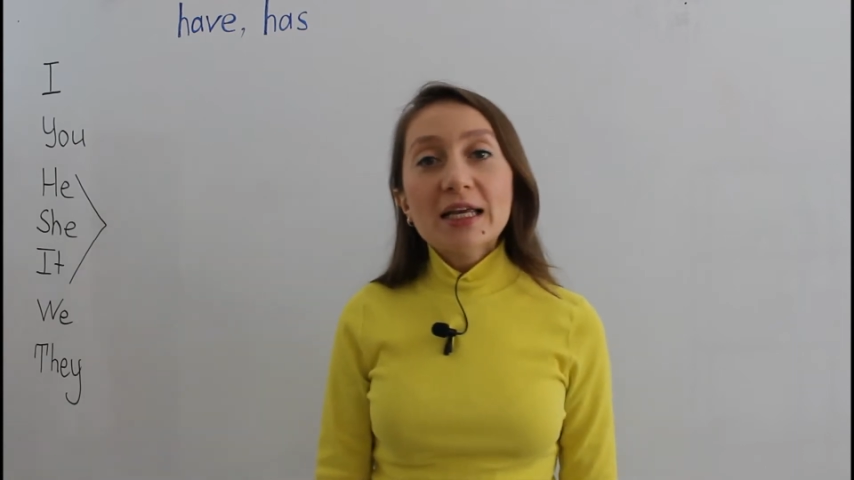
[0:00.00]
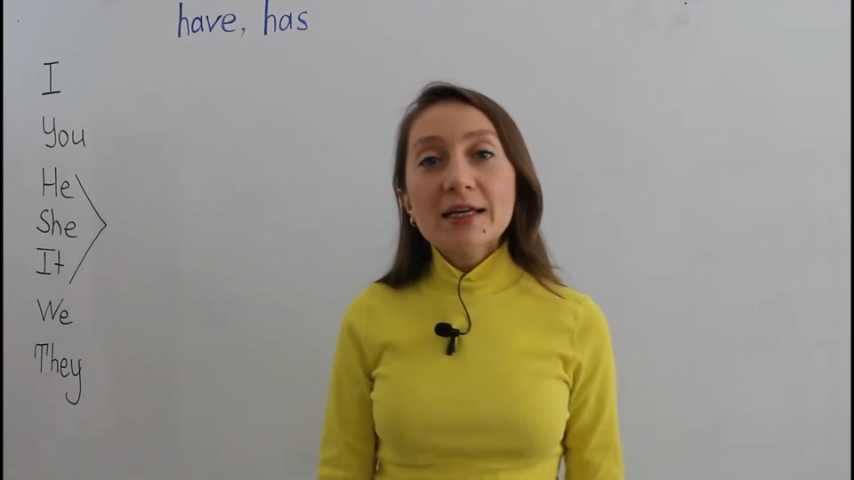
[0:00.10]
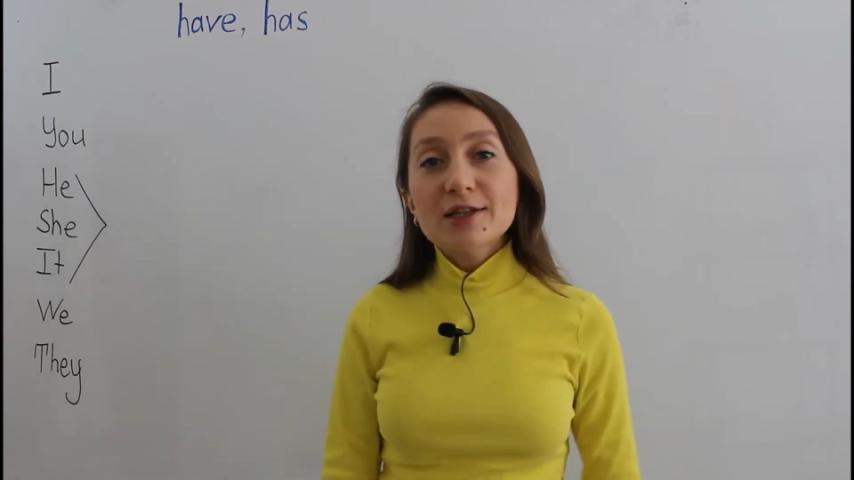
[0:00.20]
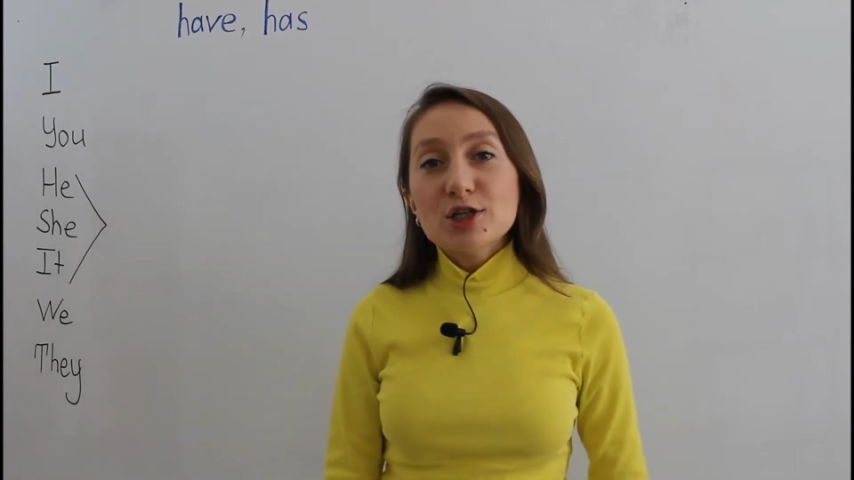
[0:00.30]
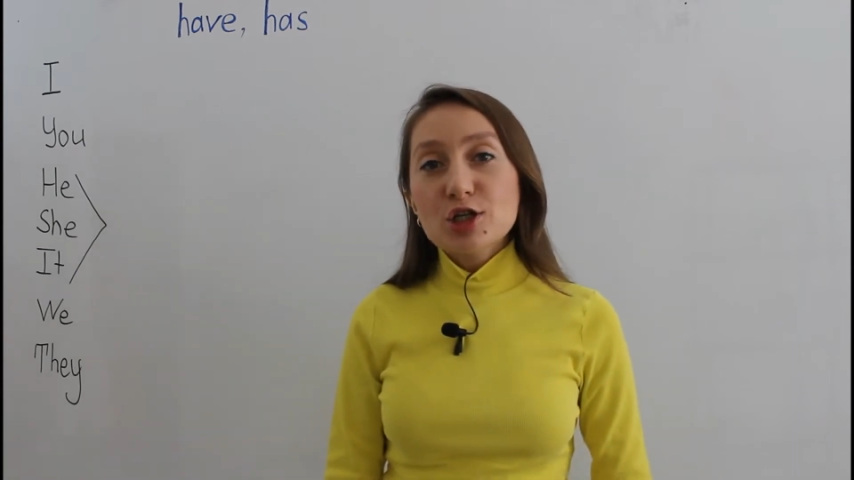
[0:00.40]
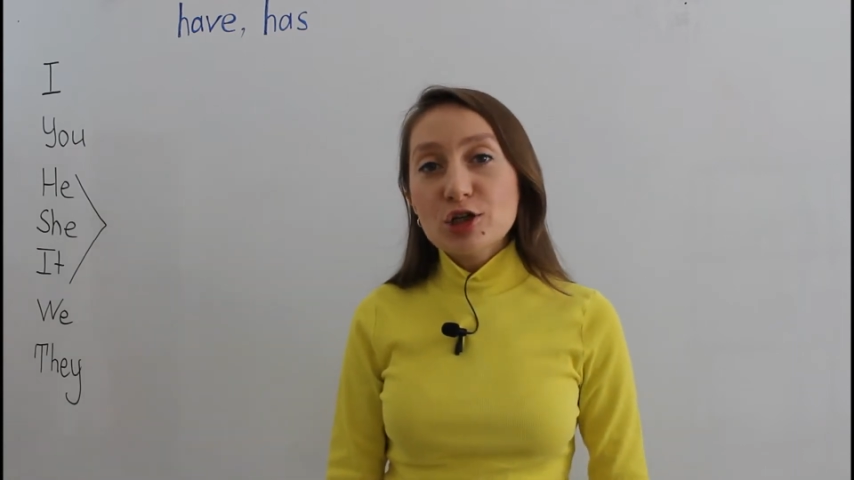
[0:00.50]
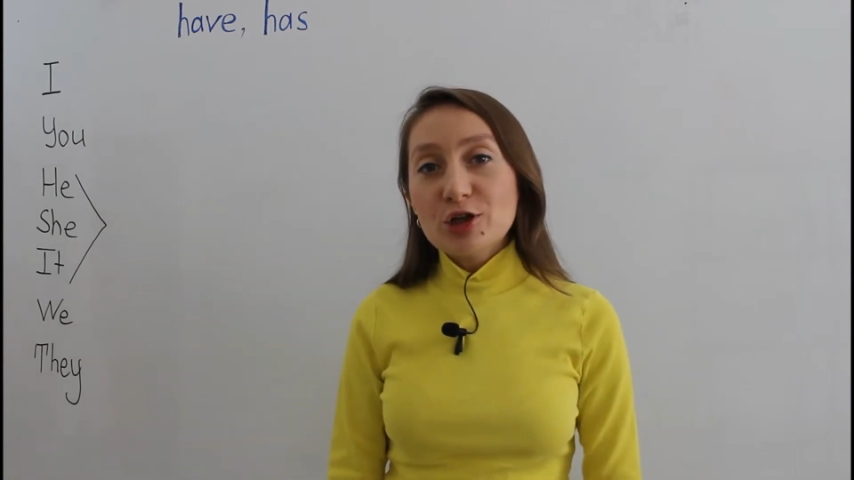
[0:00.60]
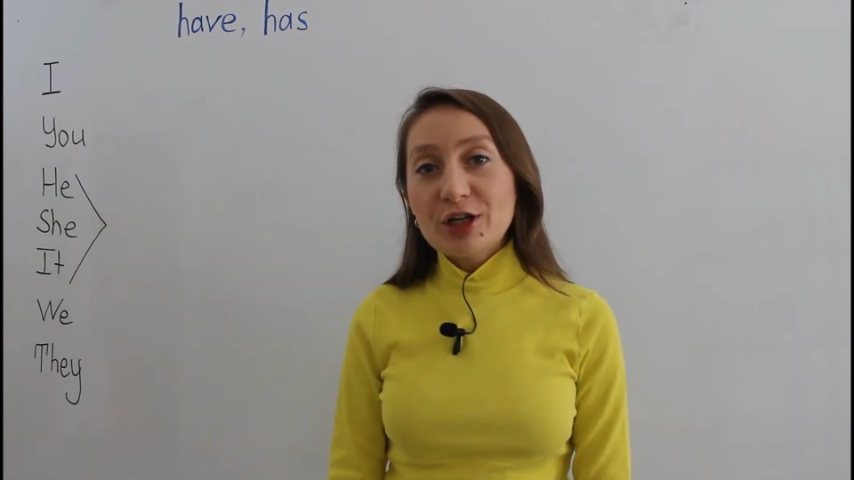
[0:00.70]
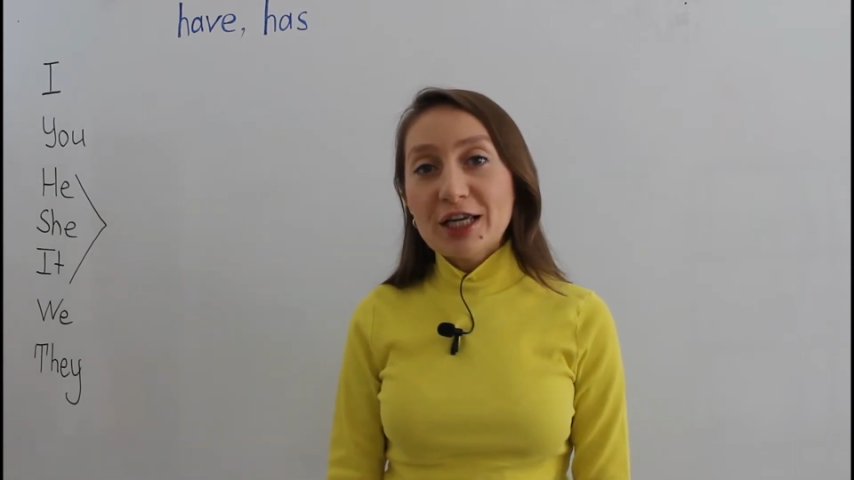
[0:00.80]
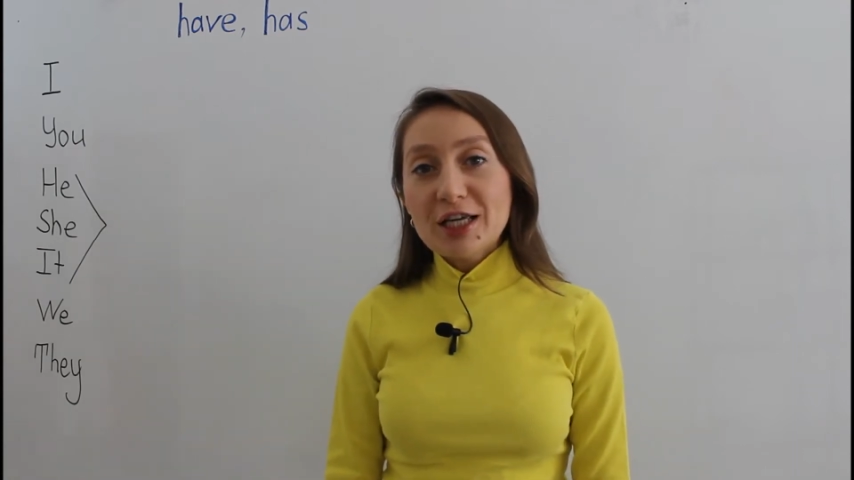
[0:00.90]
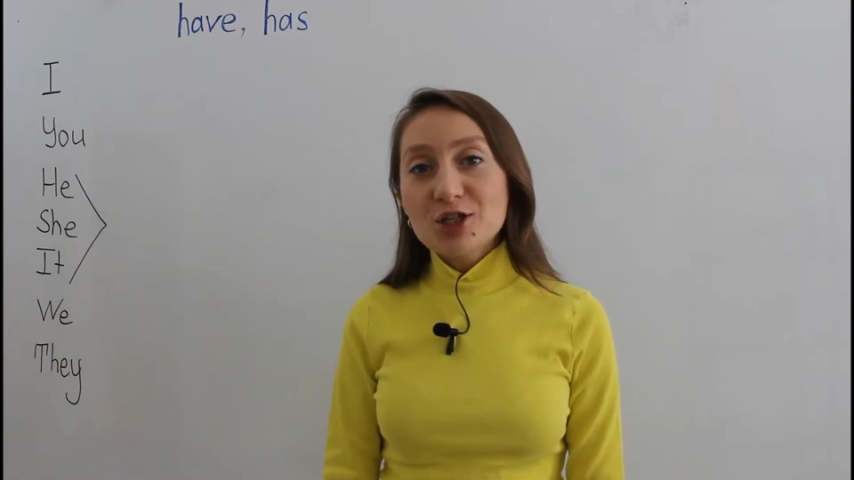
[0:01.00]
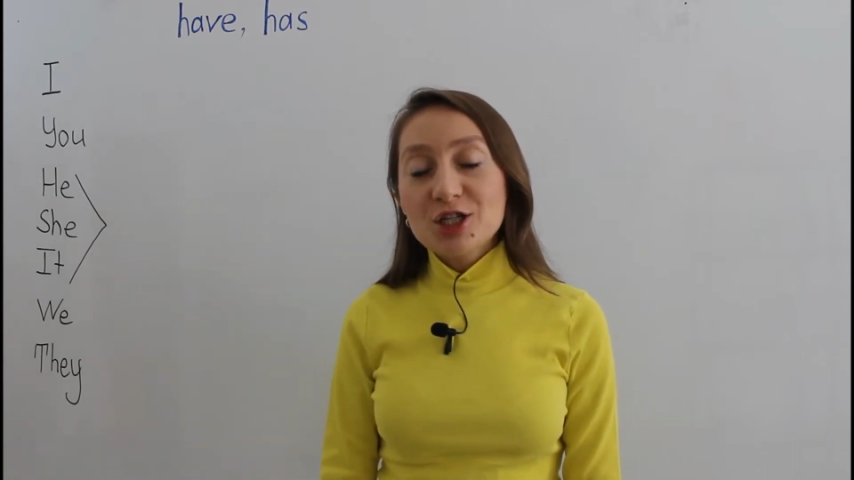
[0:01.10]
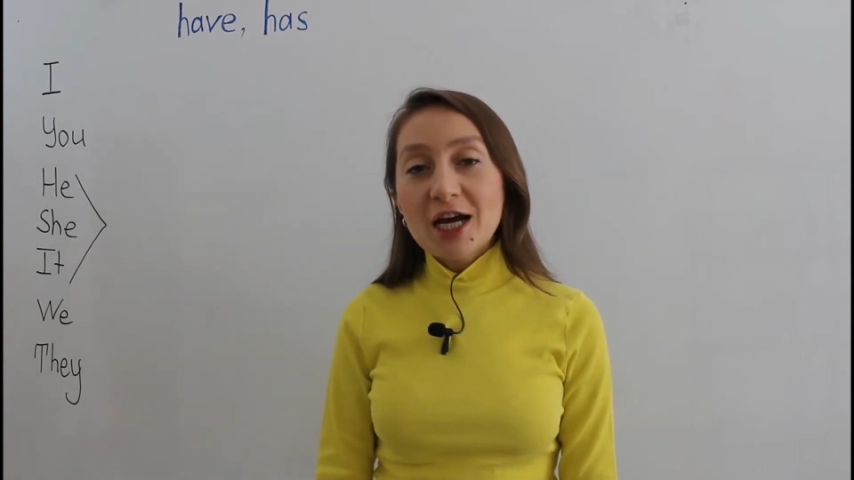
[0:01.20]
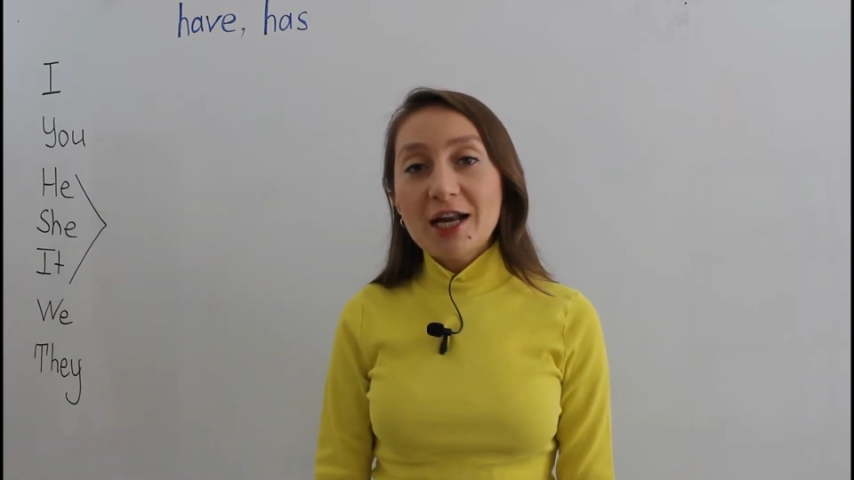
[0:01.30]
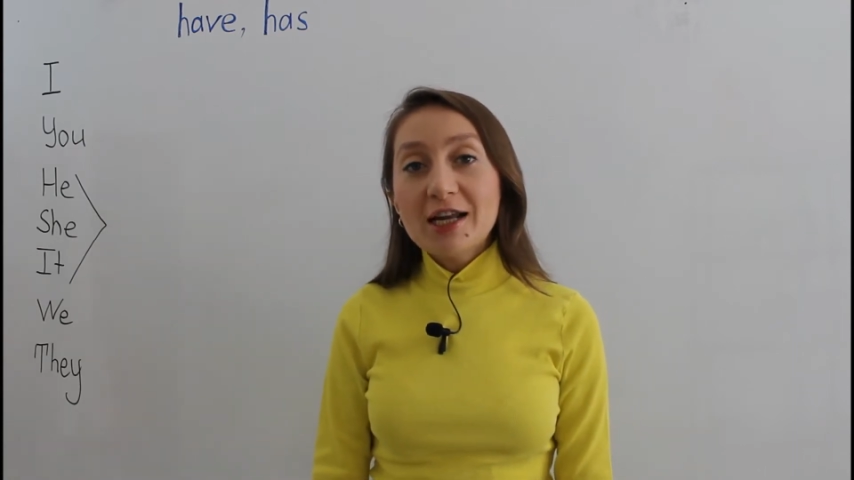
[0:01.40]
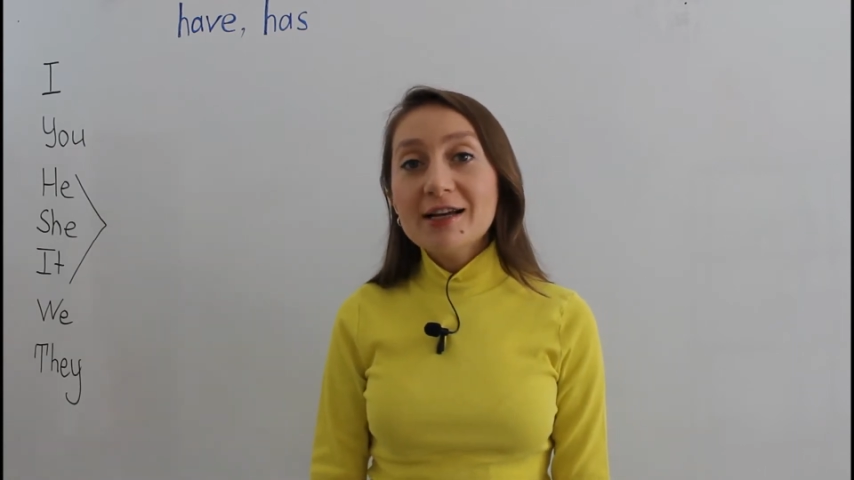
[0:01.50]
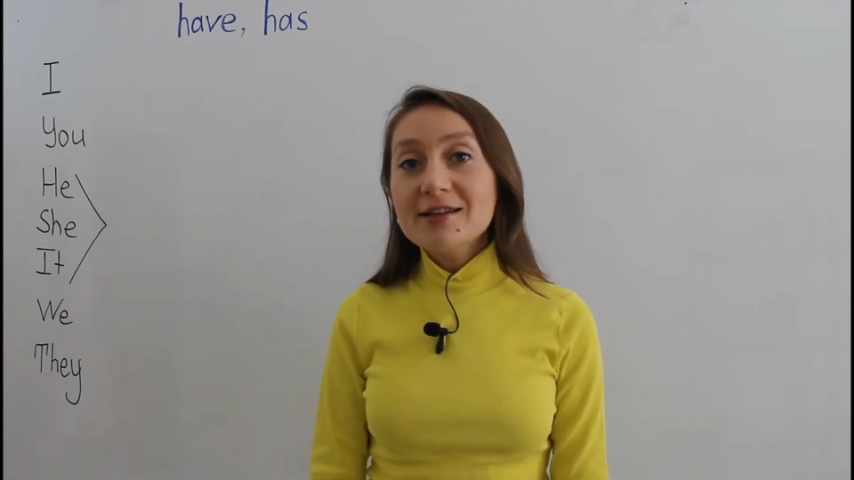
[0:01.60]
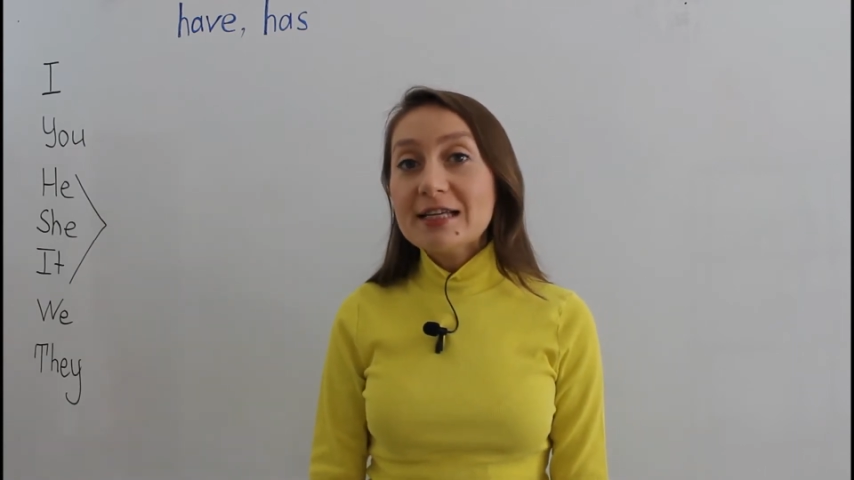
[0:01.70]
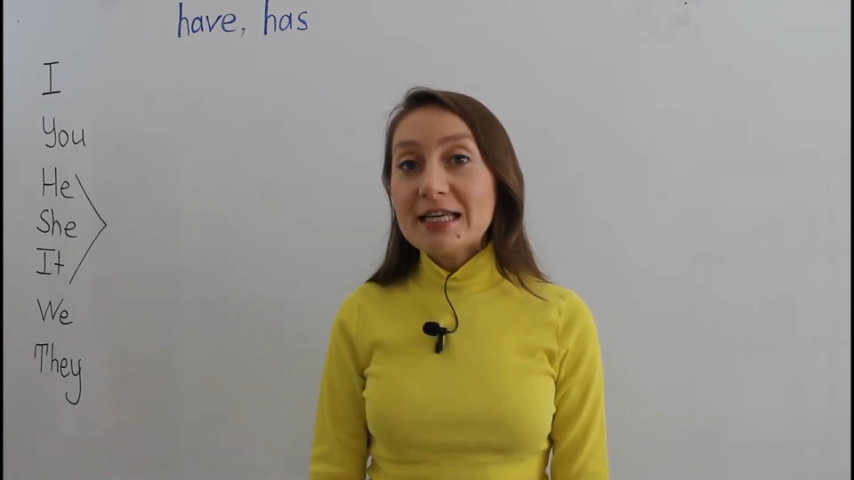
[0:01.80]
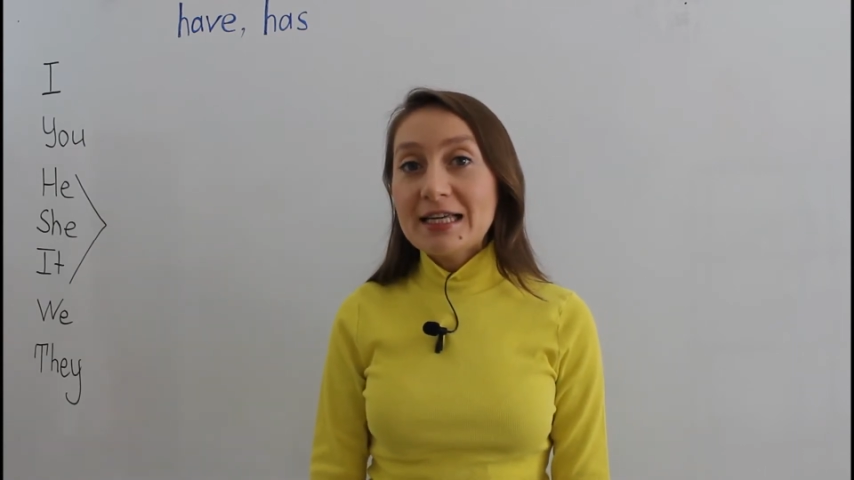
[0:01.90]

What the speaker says: English learning channel,